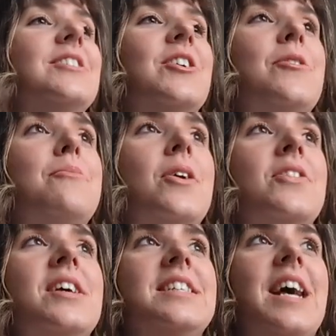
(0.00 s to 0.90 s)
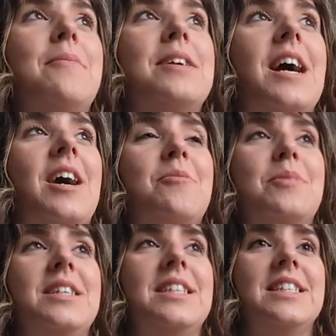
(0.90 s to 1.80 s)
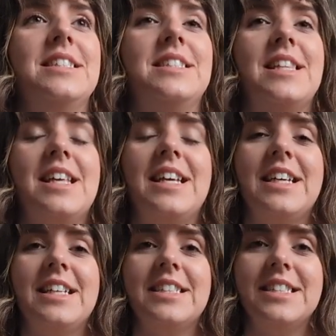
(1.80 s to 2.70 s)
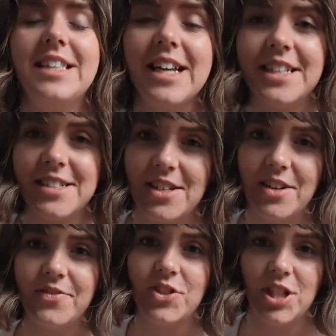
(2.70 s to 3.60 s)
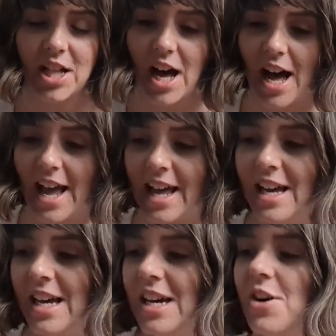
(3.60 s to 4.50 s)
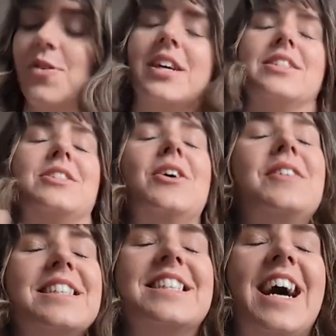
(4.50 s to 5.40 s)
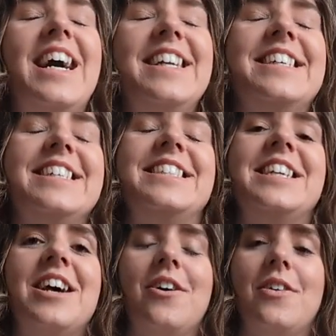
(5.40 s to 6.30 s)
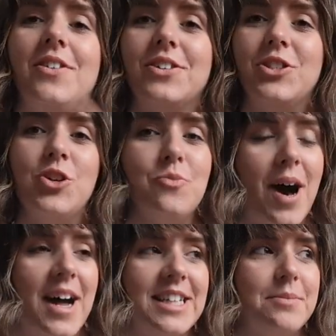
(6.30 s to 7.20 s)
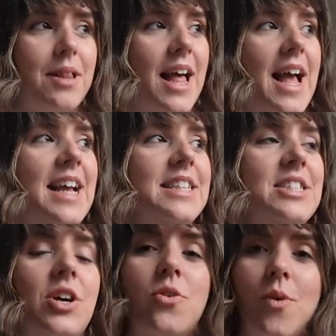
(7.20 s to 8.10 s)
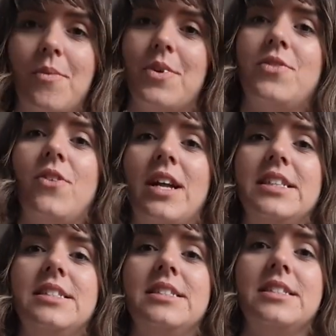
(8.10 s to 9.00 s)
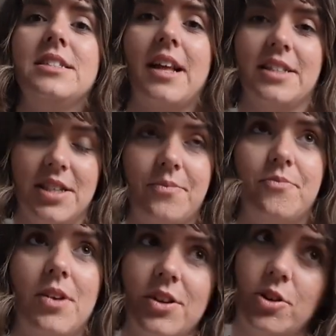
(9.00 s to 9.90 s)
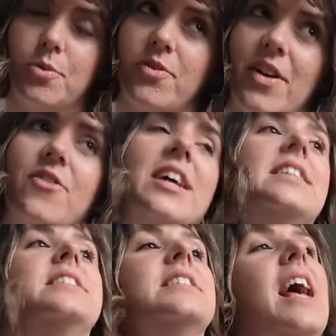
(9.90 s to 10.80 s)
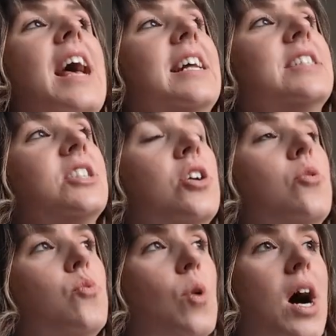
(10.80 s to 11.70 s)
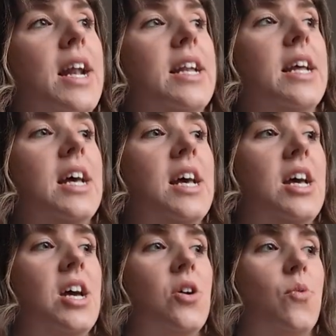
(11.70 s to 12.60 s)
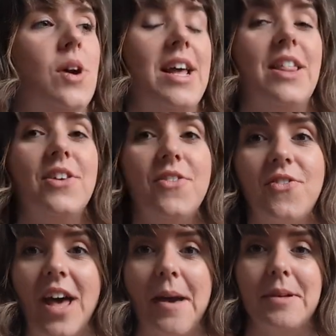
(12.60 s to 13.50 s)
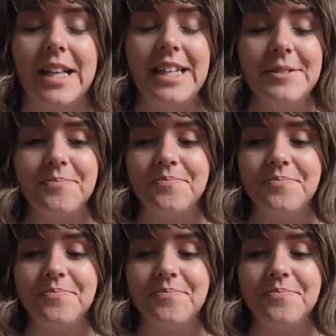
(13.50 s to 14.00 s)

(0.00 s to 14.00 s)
So her birthday is coming up. It is the 6th of July. We are so excited. We've got two parties planned, one with friends, like a group of our friends, and one with family.